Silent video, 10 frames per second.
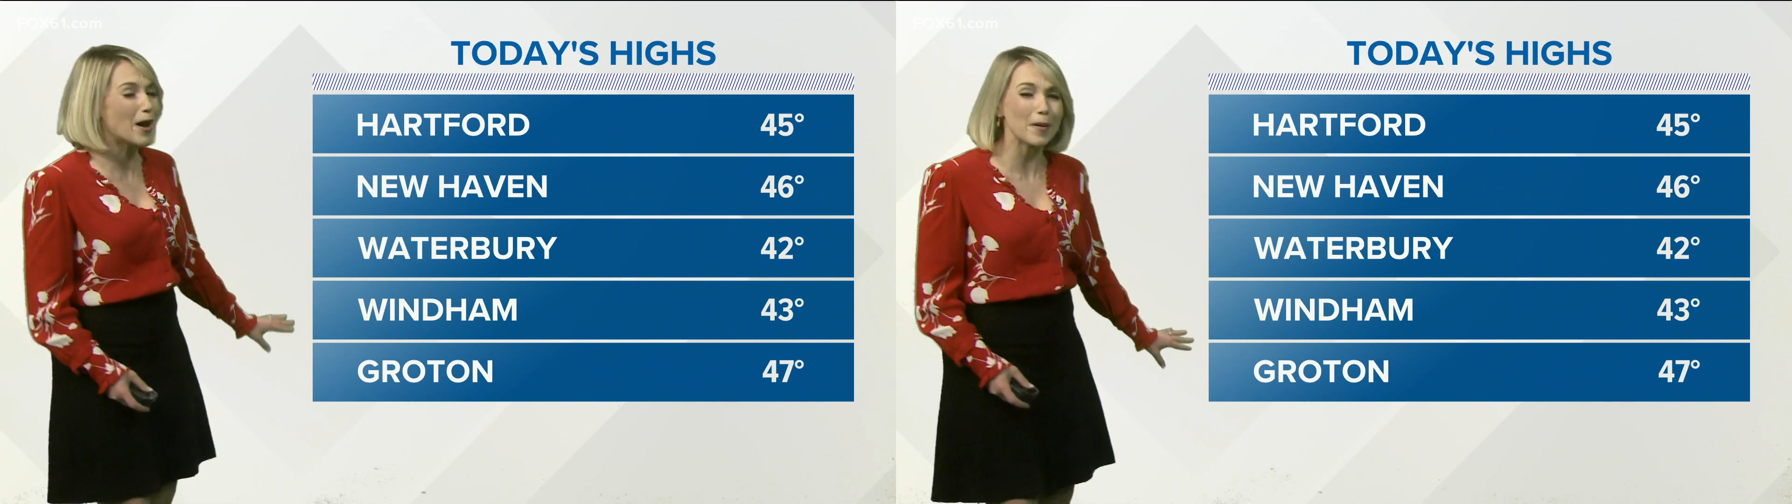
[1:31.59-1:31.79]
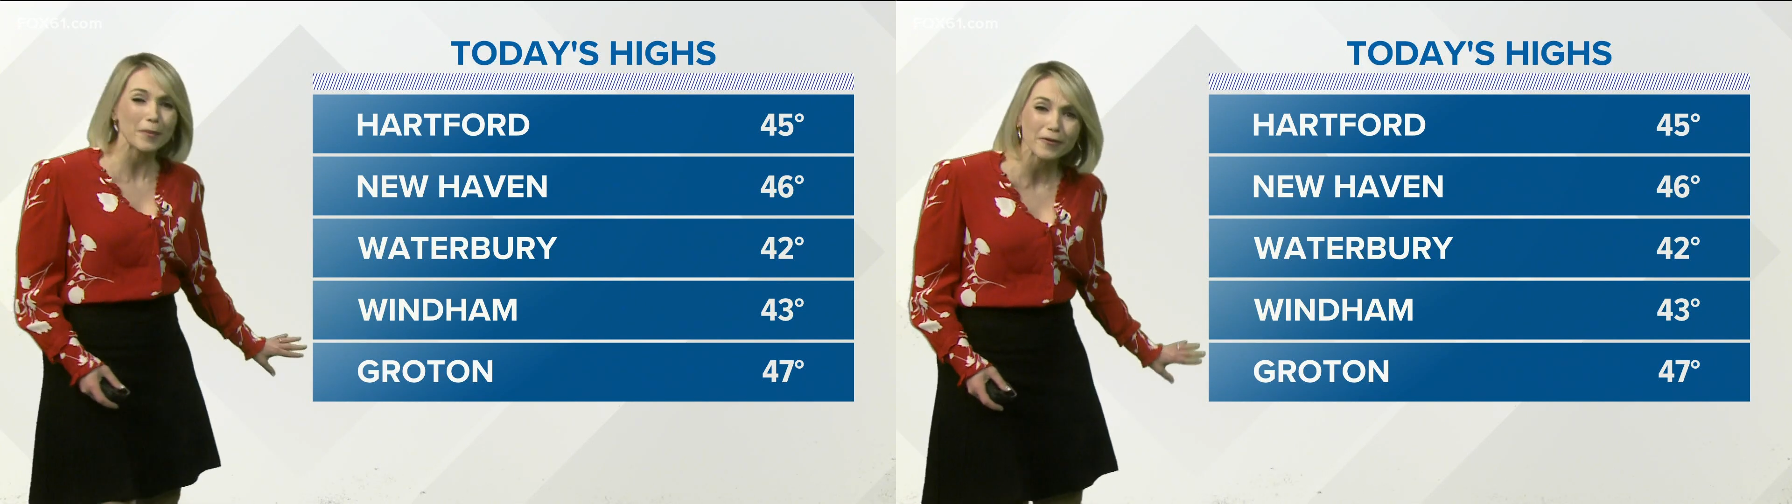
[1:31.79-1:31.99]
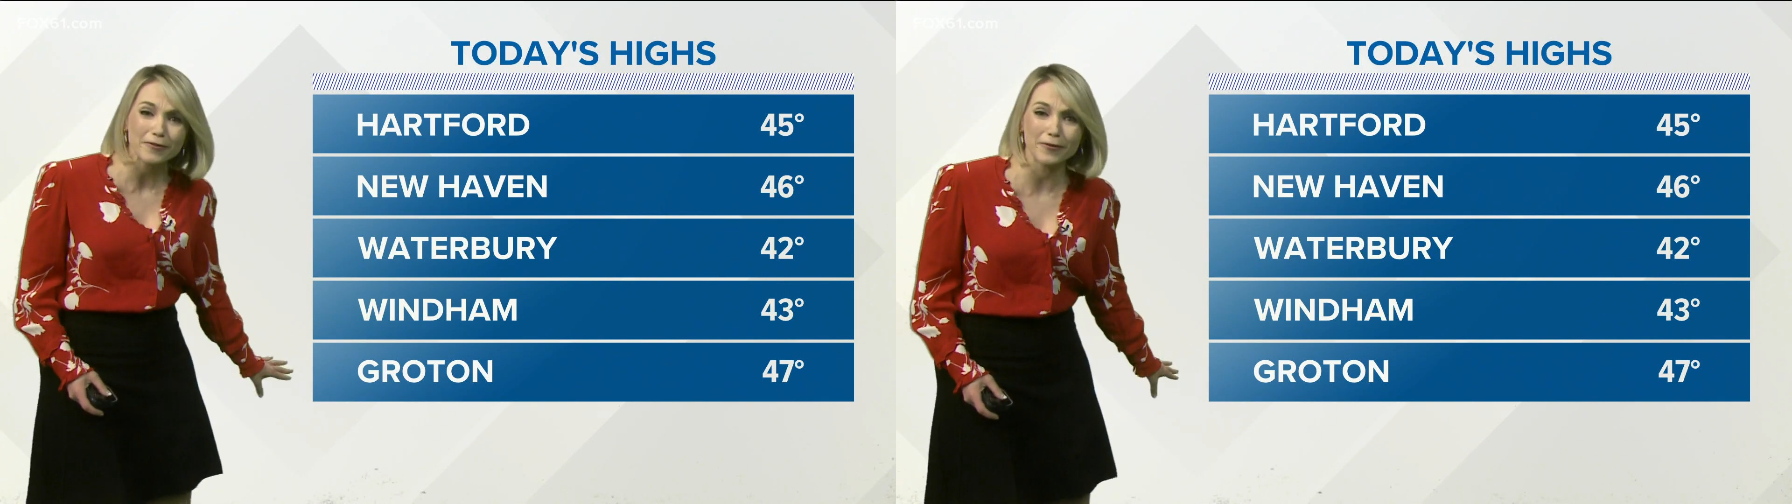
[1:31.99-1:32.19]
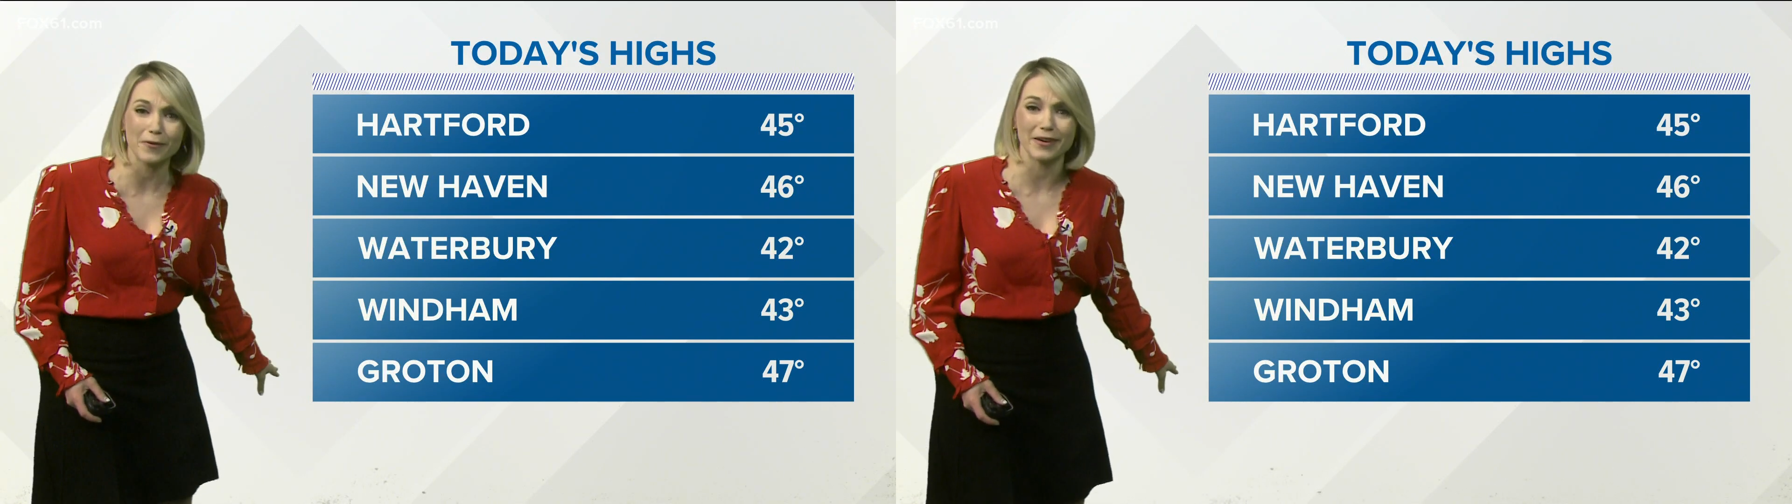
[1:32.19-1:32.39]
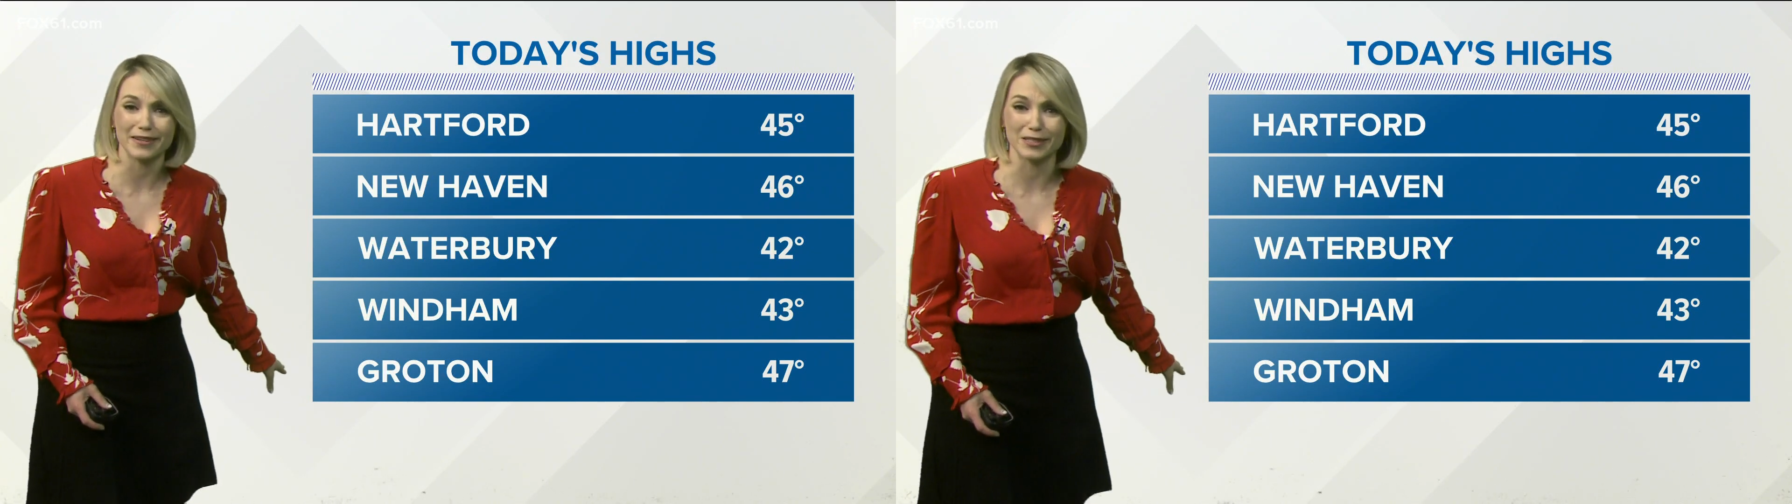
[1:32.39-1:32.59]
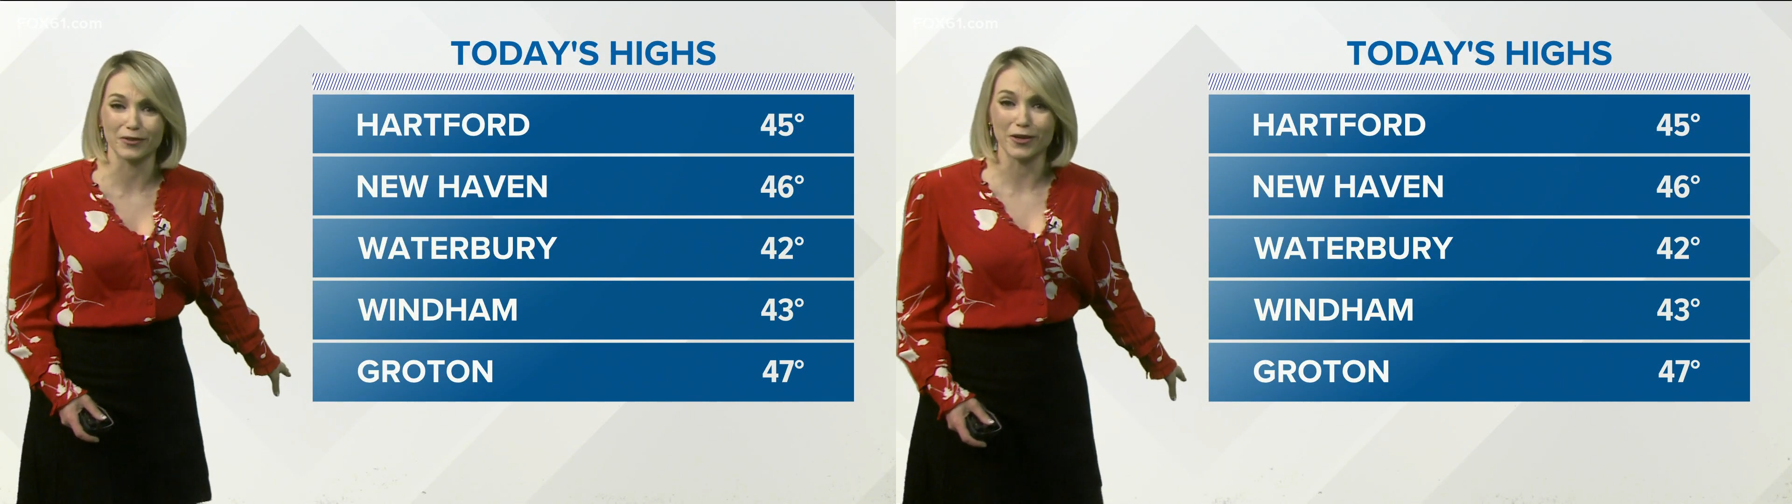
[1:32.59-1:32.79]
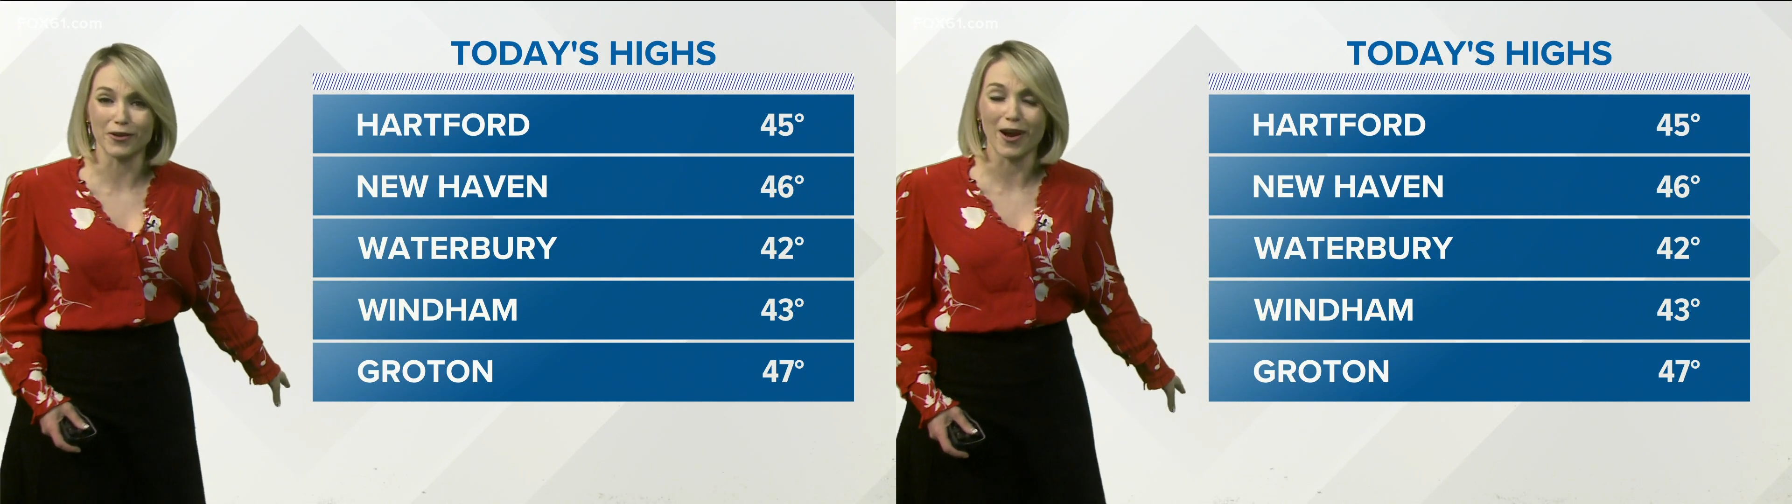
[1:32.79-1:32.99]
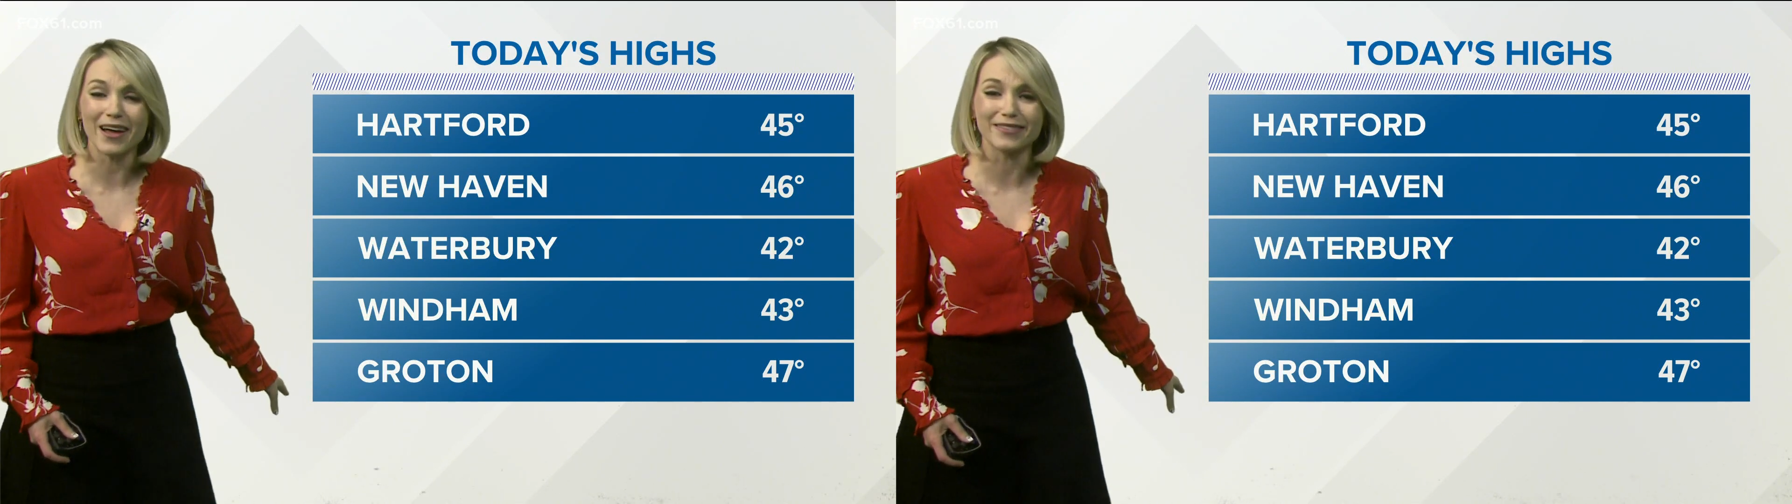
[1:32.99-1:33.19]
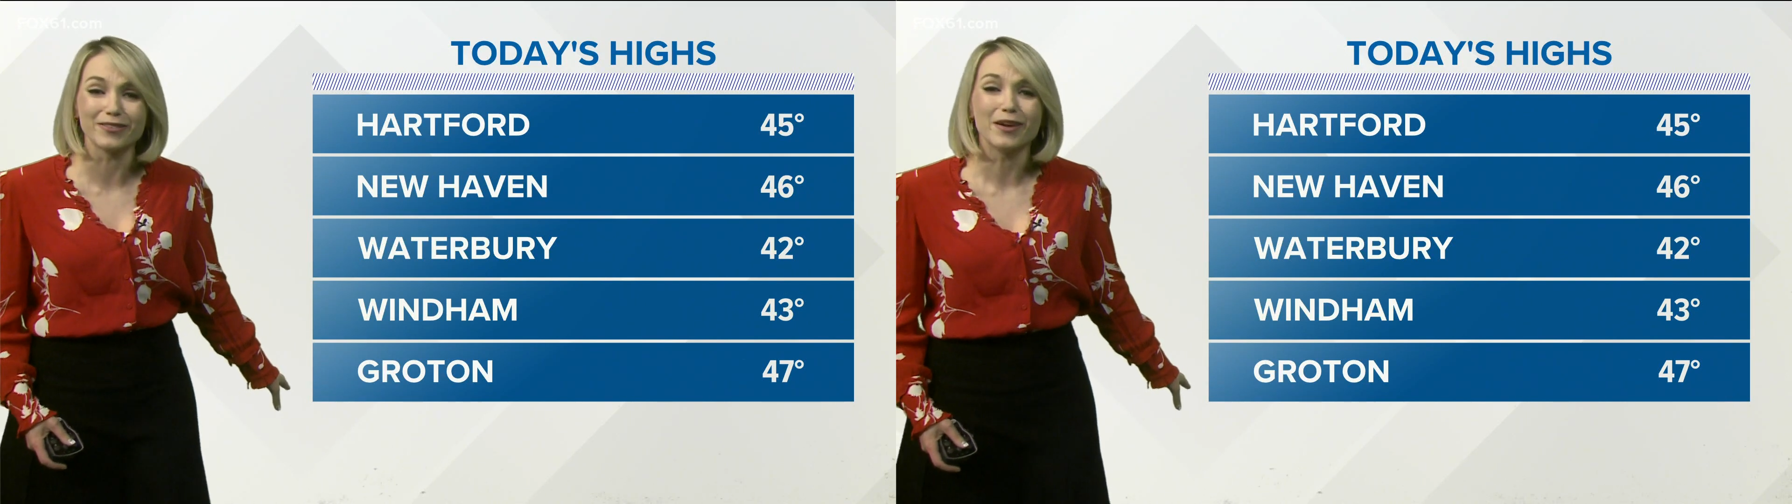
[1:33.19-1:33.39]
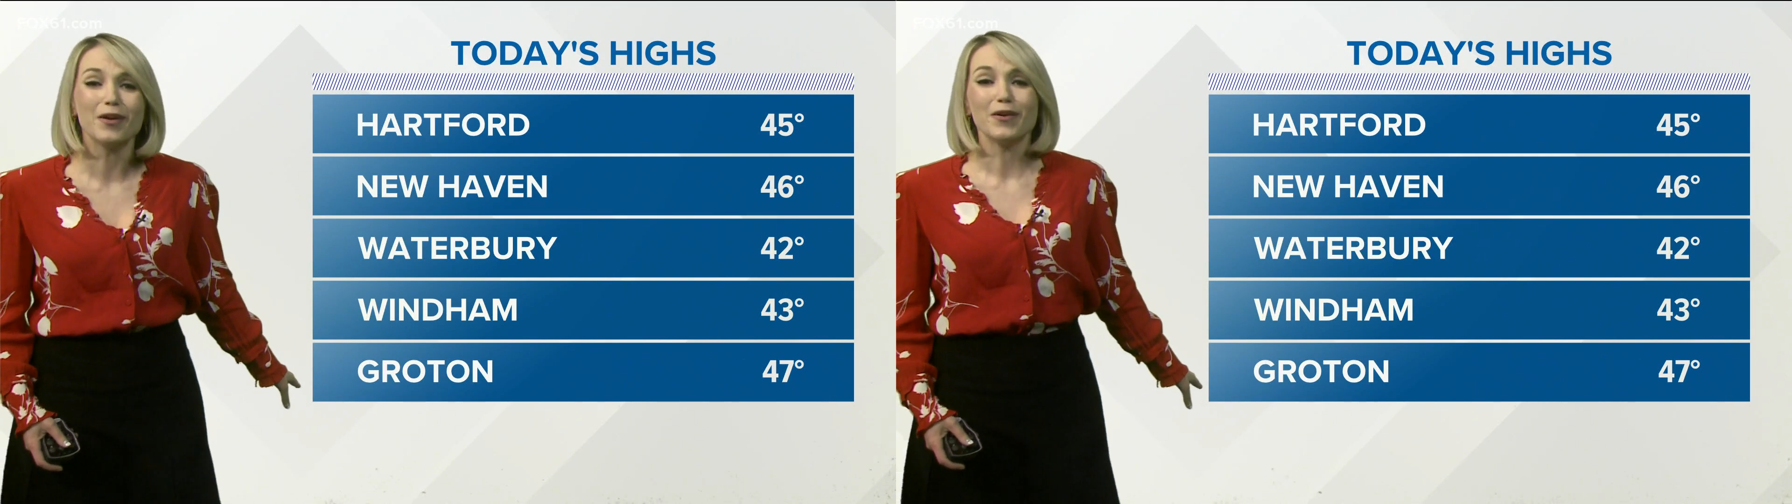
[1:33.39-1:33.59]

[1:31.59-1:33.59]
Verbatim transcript: upper 40s for Groton.